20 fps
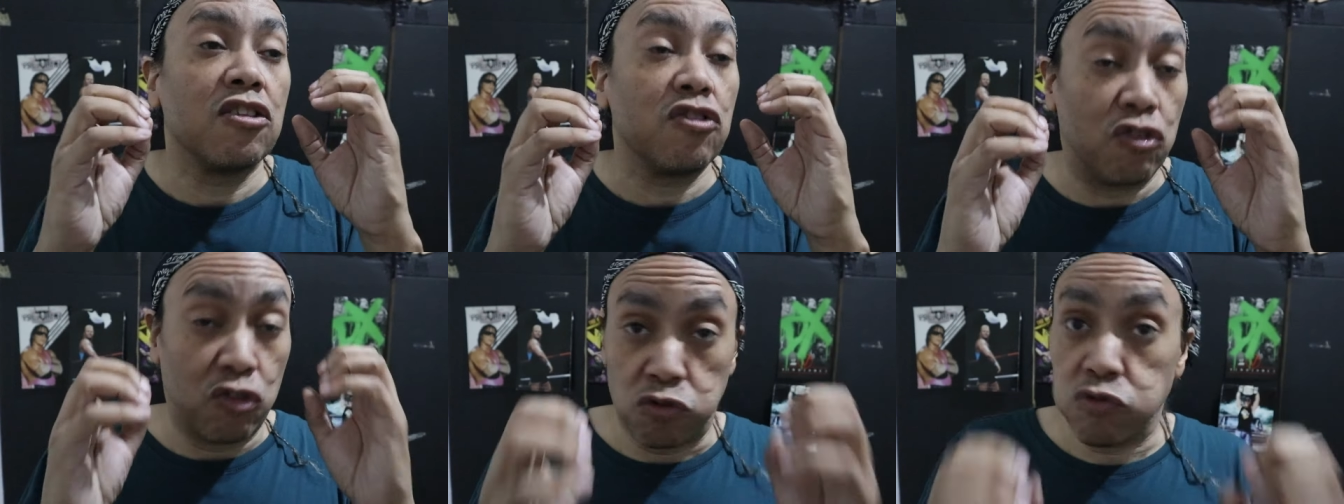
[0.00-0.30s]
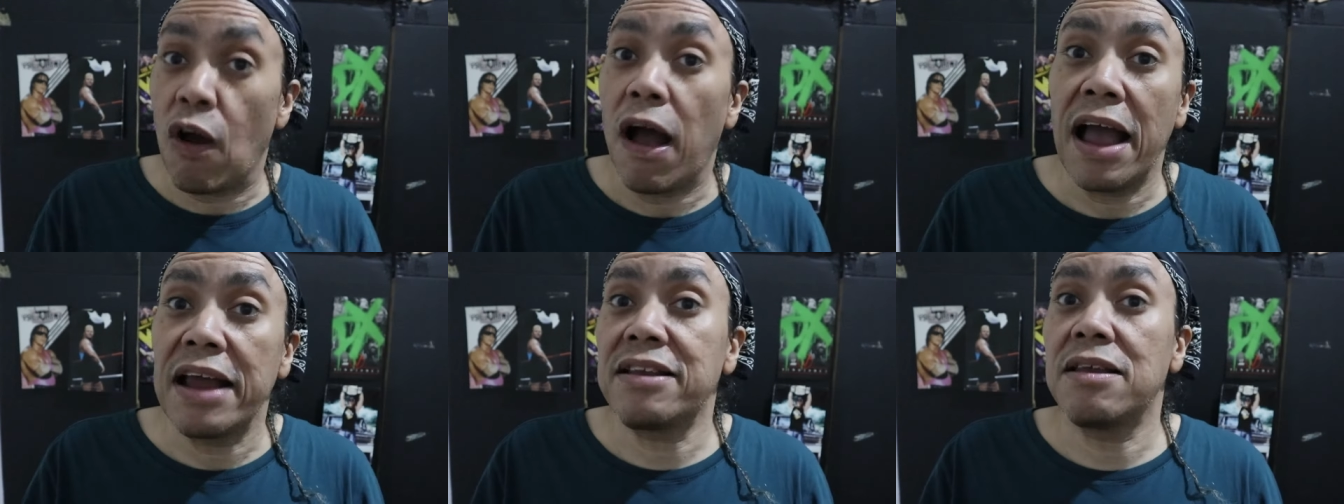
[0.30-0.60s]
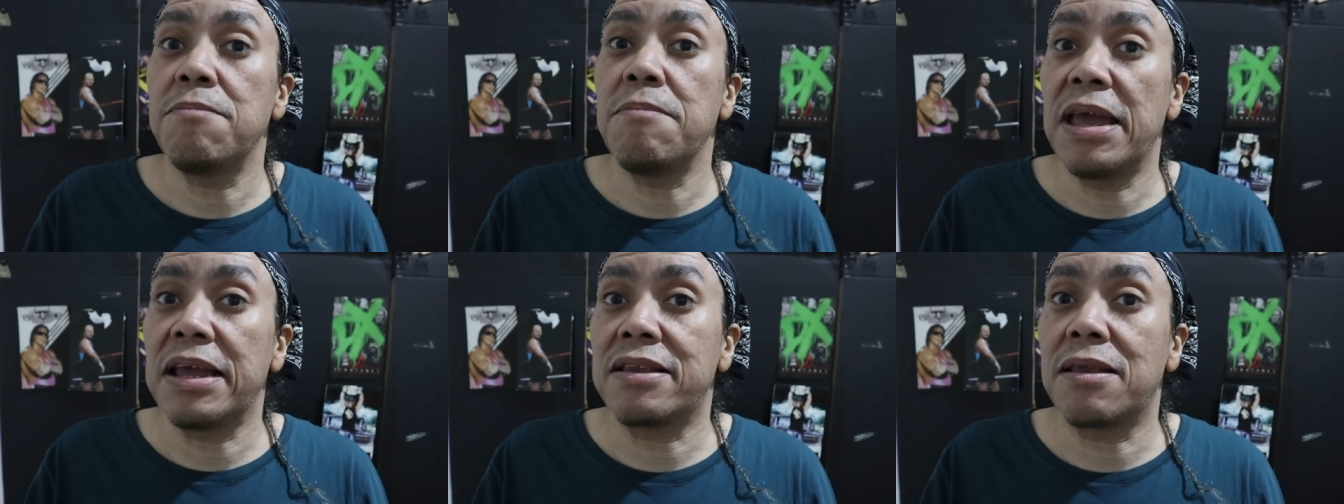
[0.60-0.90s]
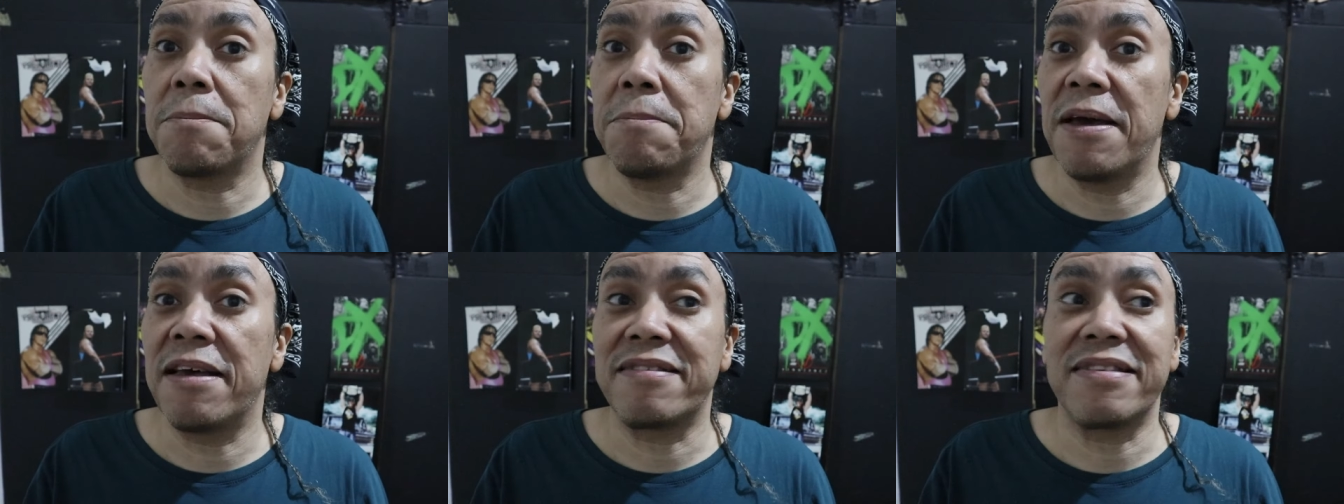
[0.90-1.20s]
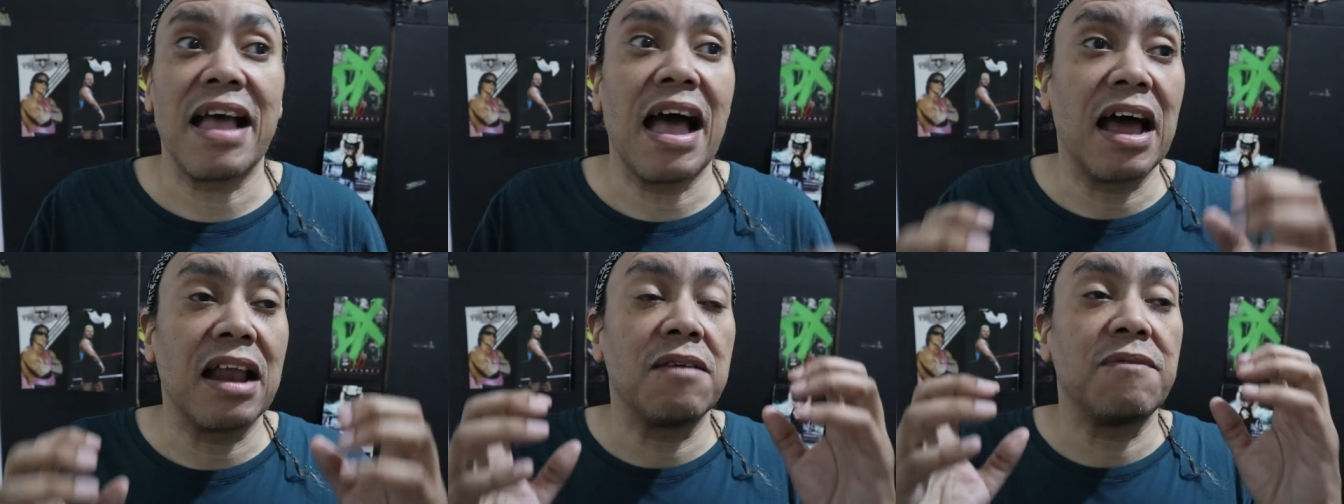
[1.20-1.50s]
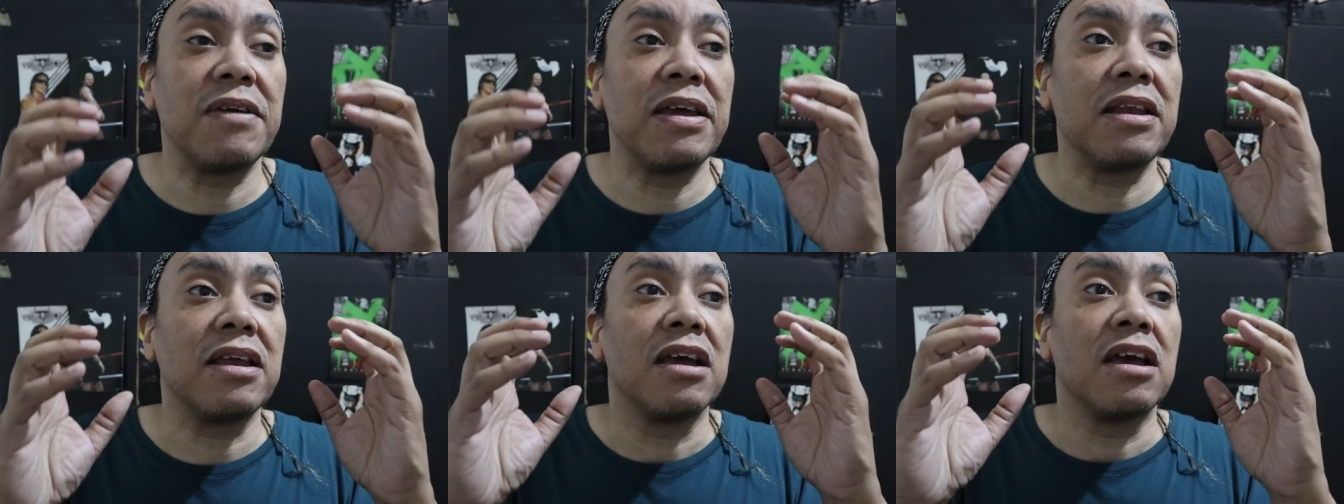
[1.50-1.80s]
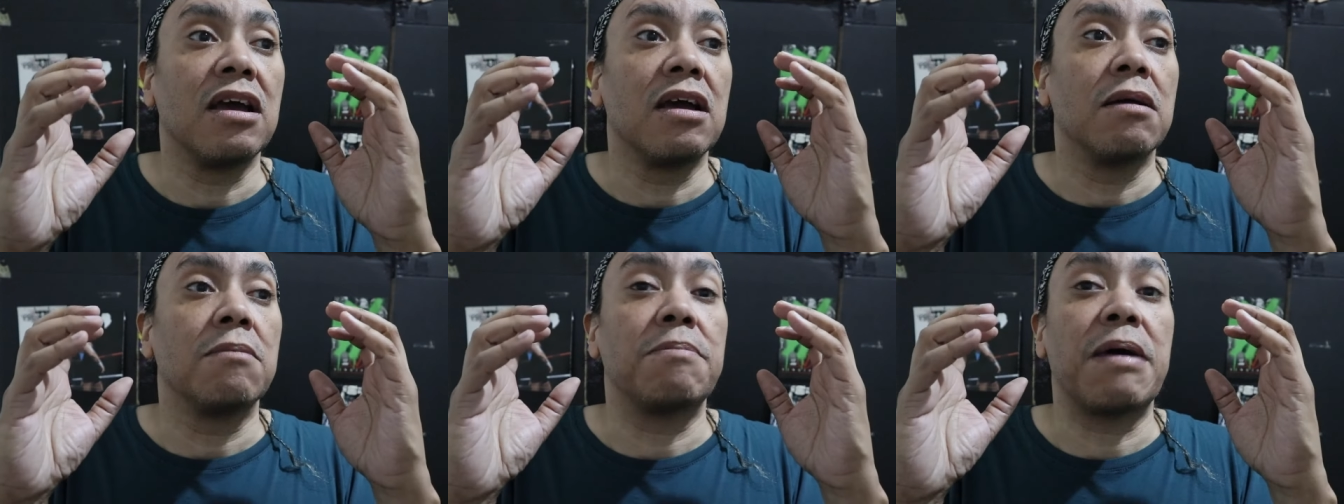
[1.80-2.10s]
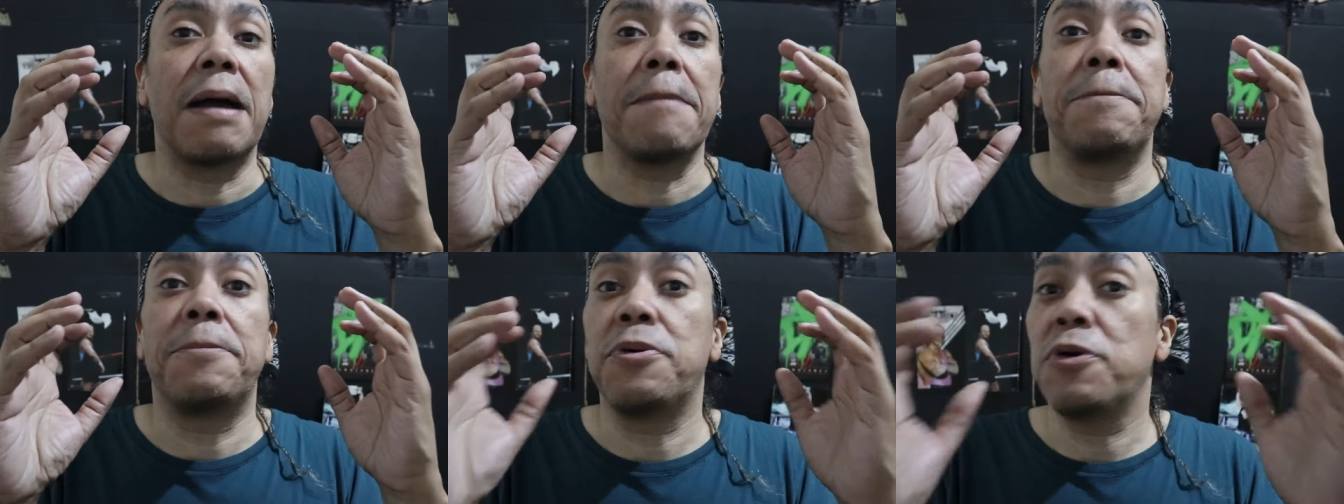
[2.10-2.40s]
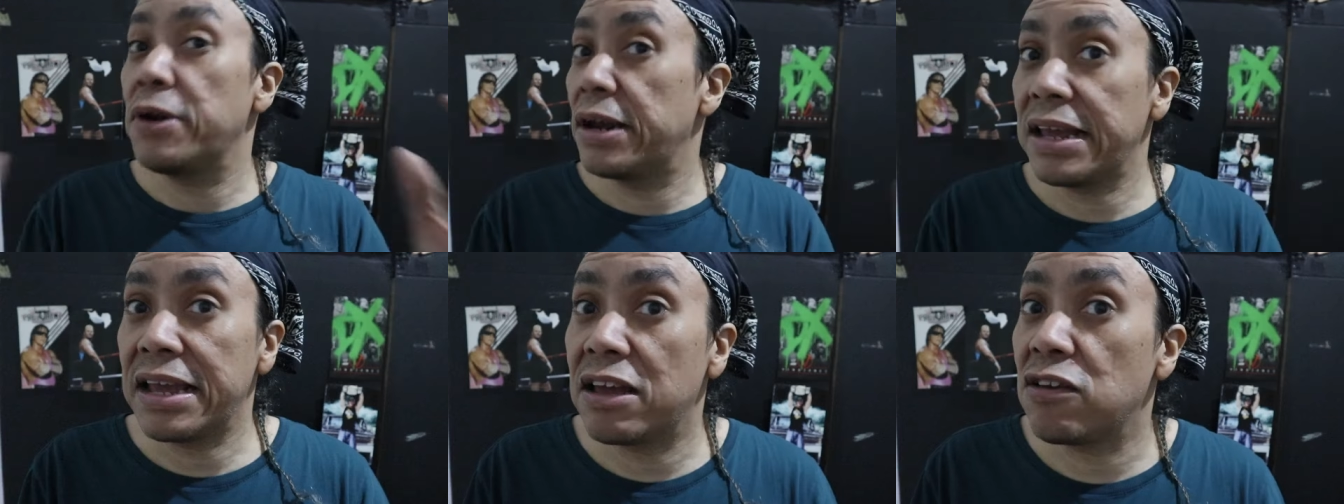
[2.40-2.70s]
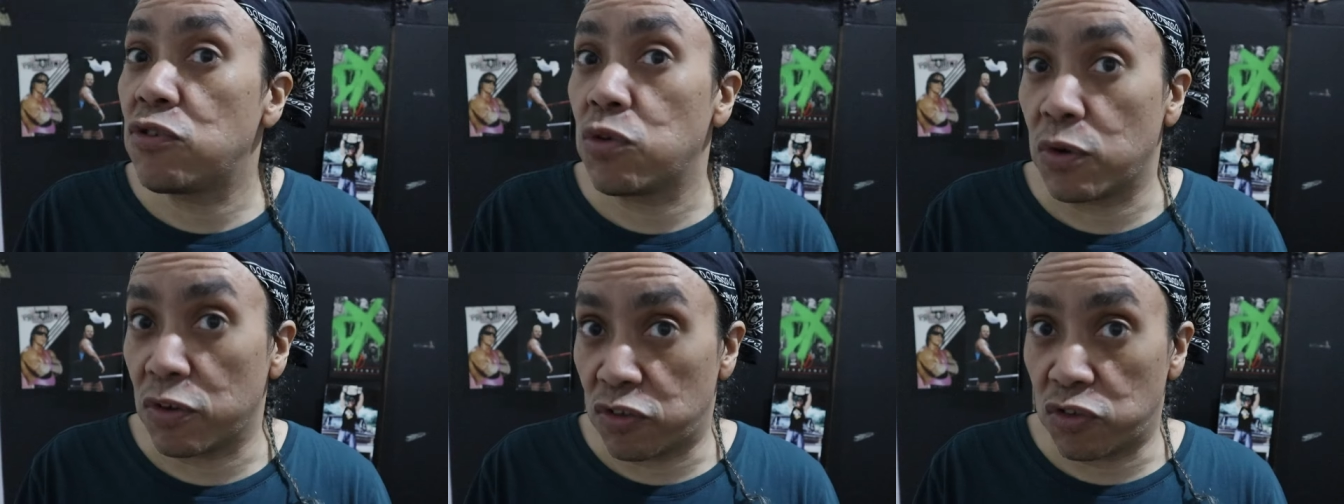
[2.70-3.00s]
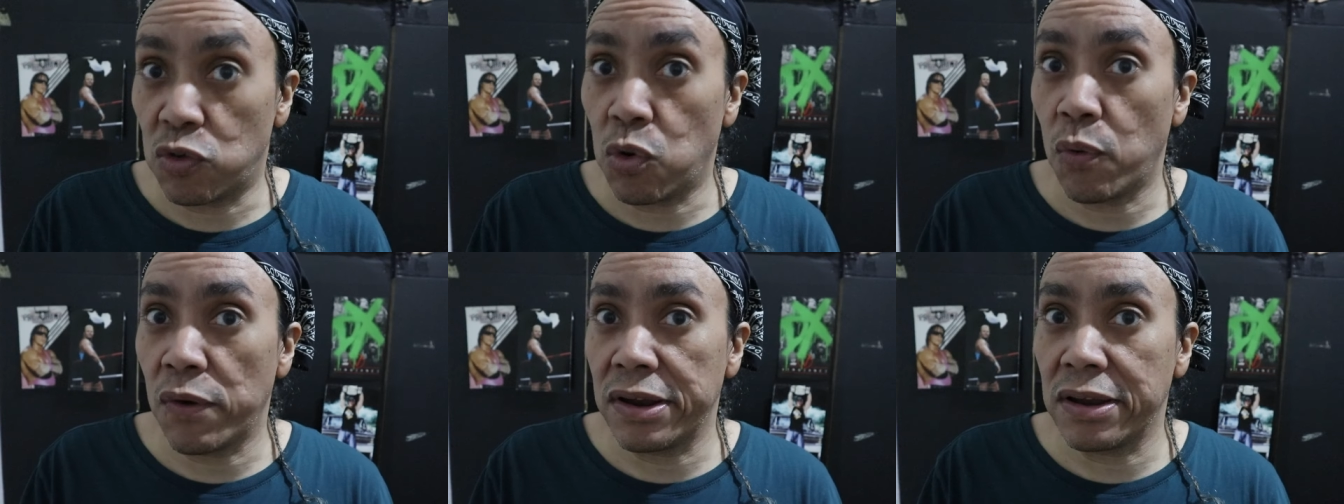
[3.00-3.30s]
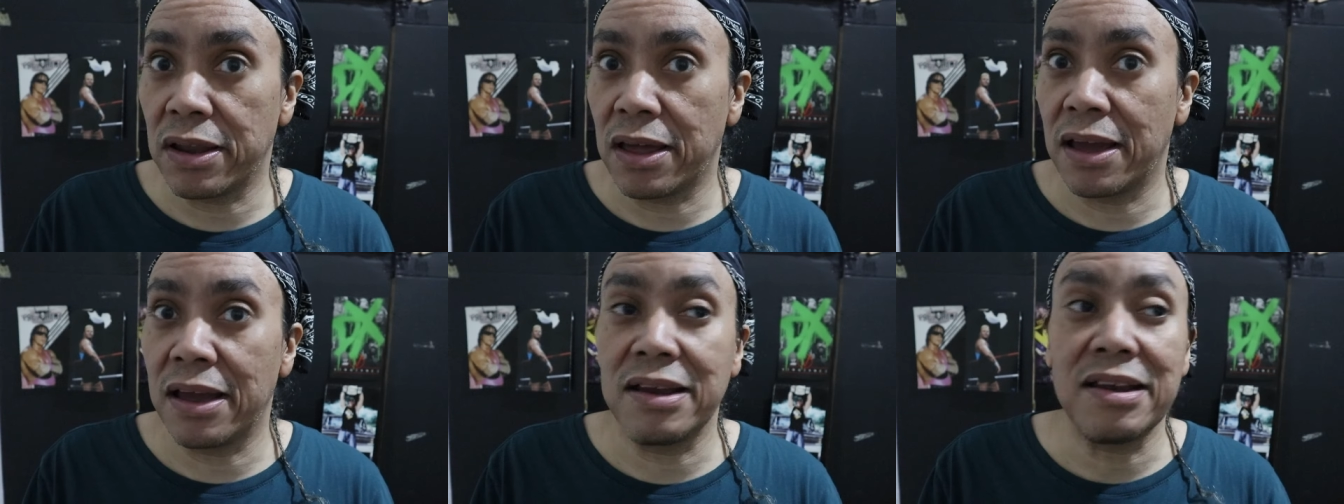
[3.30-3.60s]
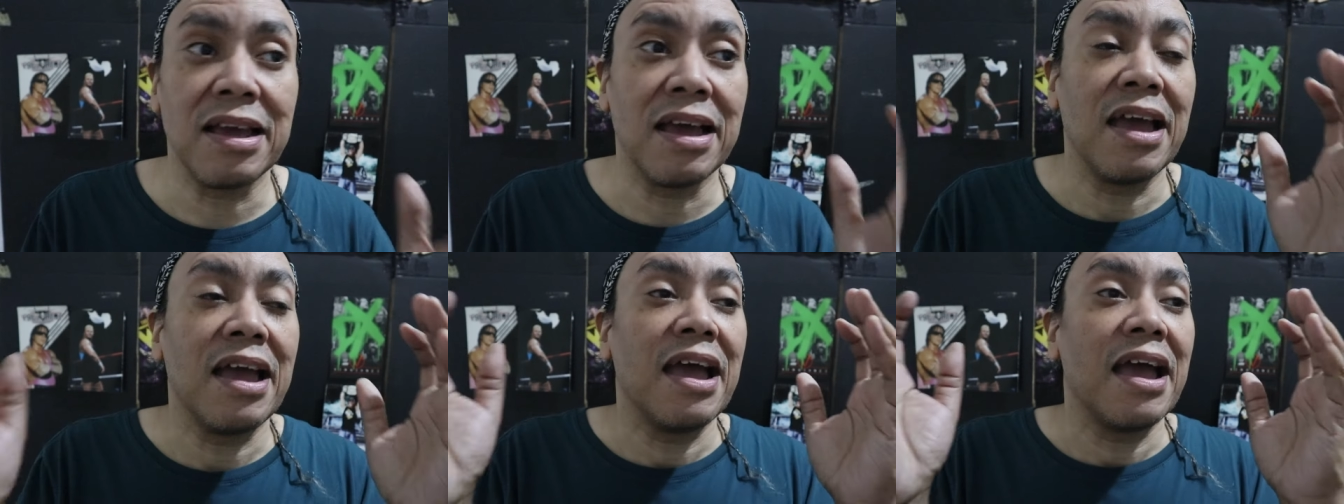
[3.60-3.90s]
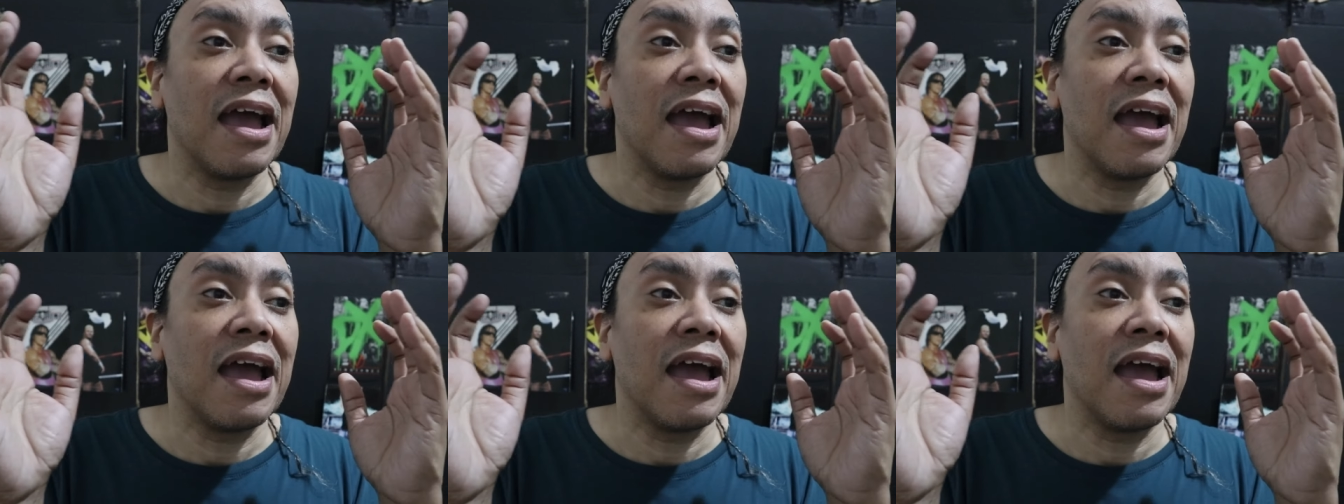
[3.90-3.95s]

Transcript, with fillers: tried to make the best out of it by putting into a storyline,